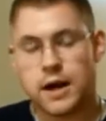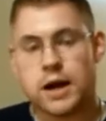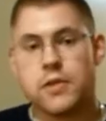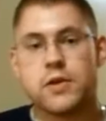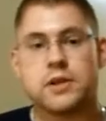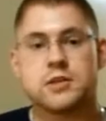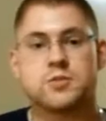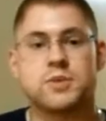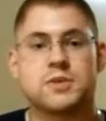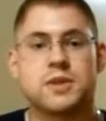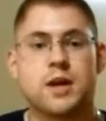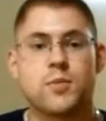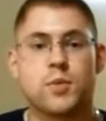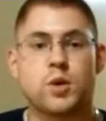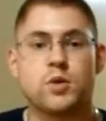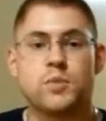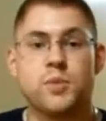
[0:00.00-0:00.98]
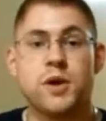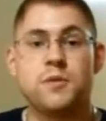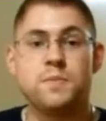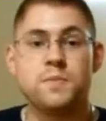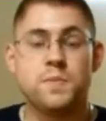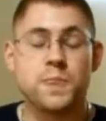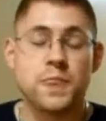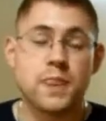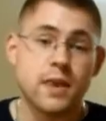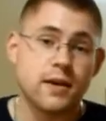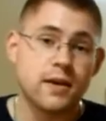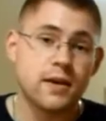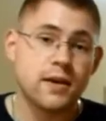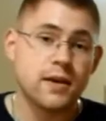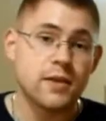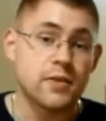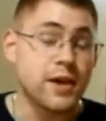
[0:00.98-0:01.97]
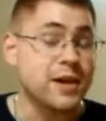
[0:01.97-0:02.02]
I think it's about time to go to bed.
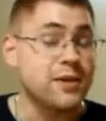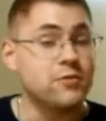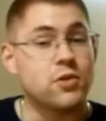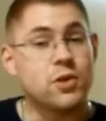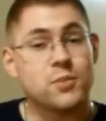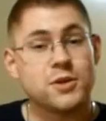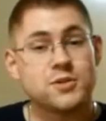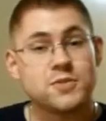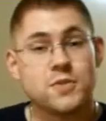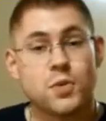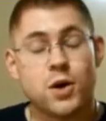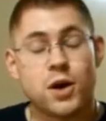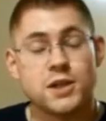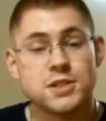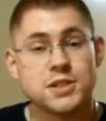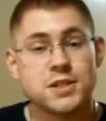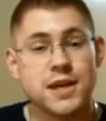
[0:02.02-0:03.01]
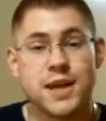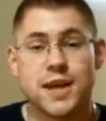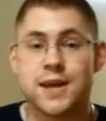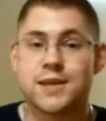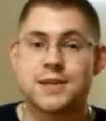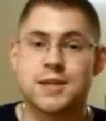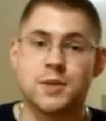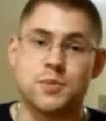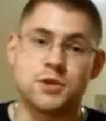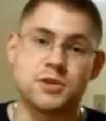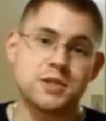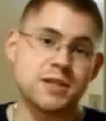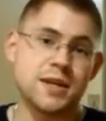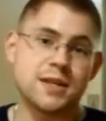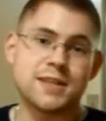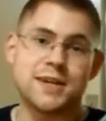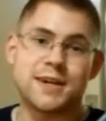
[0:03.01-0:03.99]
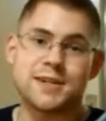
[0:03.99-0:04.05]
Thank you very much for watching, and keep your stick
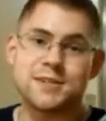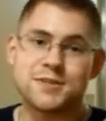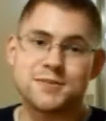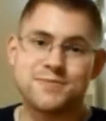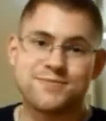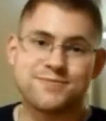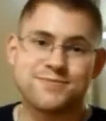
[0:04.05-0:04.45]
on the ice.